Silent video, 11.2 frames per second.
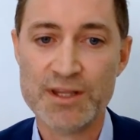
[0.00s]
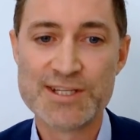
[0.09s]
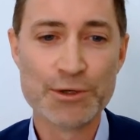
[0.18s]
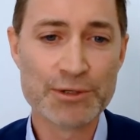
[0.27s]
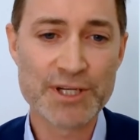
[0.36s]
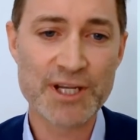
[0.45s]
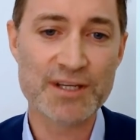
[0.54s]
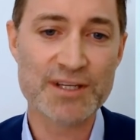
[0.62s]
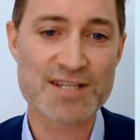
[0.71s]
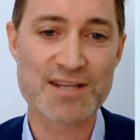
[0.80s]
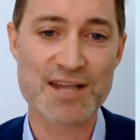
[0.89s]
The
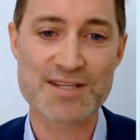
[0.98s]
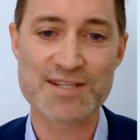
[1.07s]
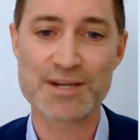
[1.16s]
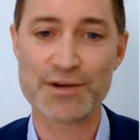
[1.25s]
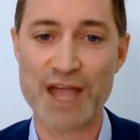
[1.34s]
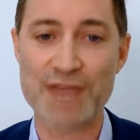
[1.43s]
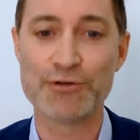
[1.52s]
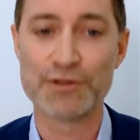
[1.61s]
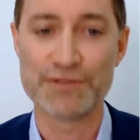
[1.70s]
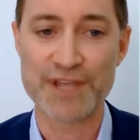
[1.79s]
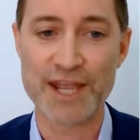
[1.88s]
toolkit doesn't necessarily have
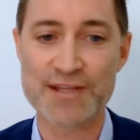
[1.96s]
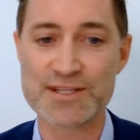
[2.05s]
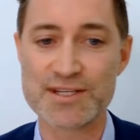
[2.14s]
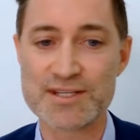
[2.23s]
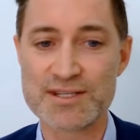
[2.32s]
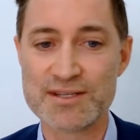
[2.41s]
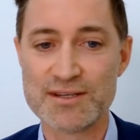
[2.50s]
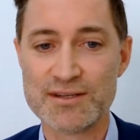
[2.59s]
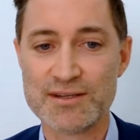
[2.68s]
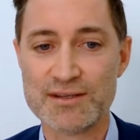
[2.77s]
all of the answers.